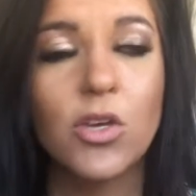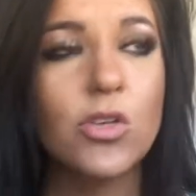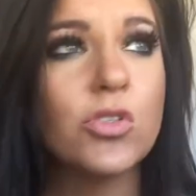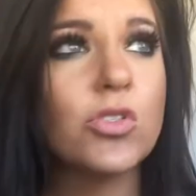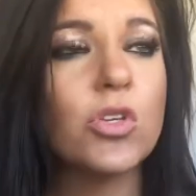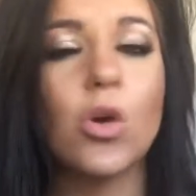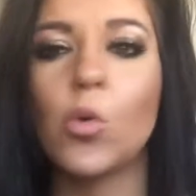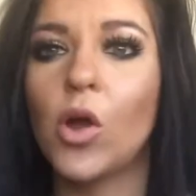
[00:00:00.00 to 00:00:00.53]

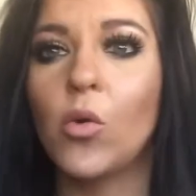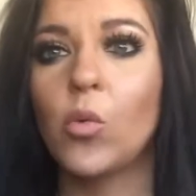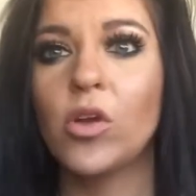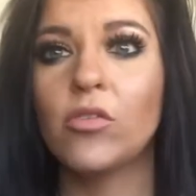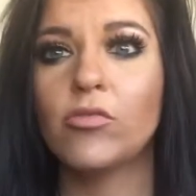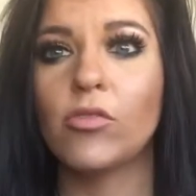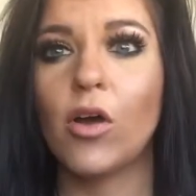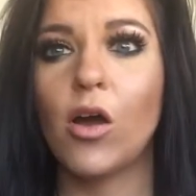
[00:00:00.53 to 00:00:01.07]
So I
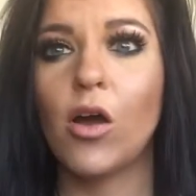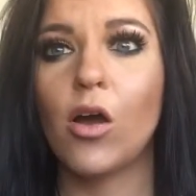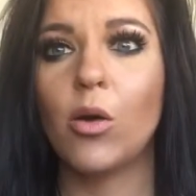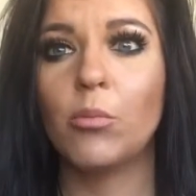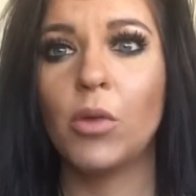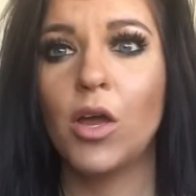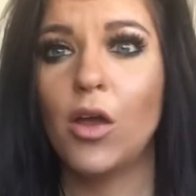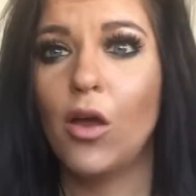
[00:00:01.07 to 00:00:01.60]
went
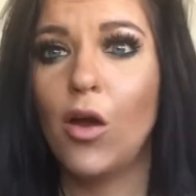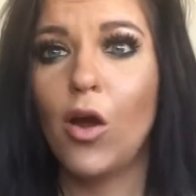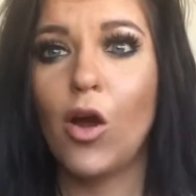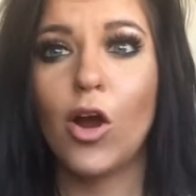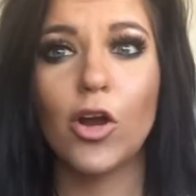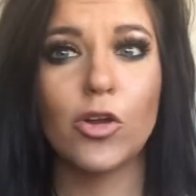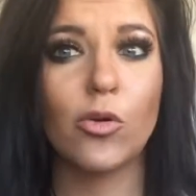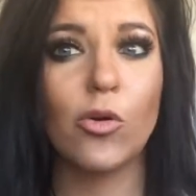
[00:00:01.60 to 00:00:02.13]
from
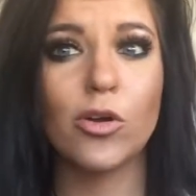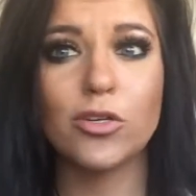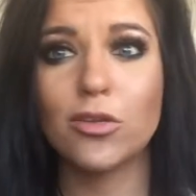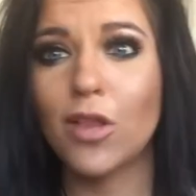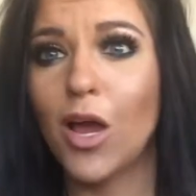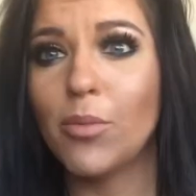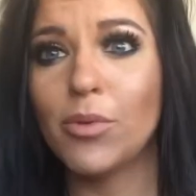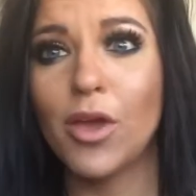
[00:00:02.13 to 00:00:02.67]
hardcore
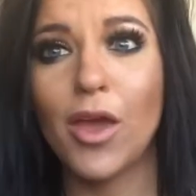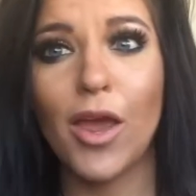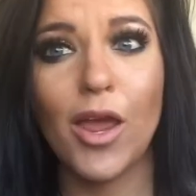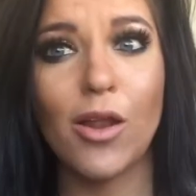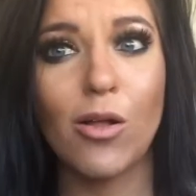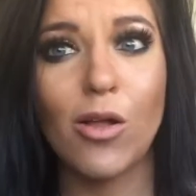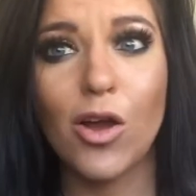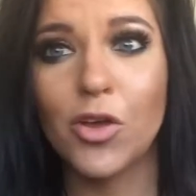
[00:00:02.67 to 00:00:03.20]
tilapia at 8
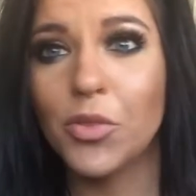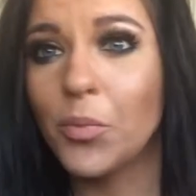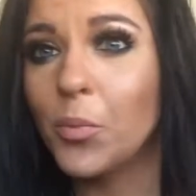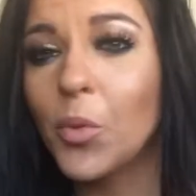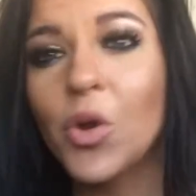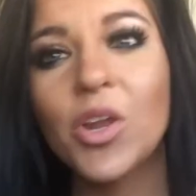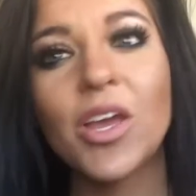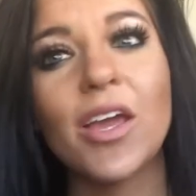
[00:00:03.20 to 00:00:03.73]
o'clock in the
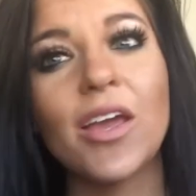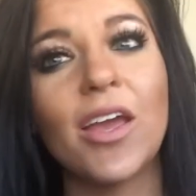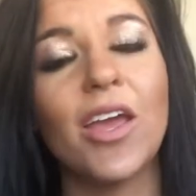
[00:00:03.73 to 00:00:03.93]
morning.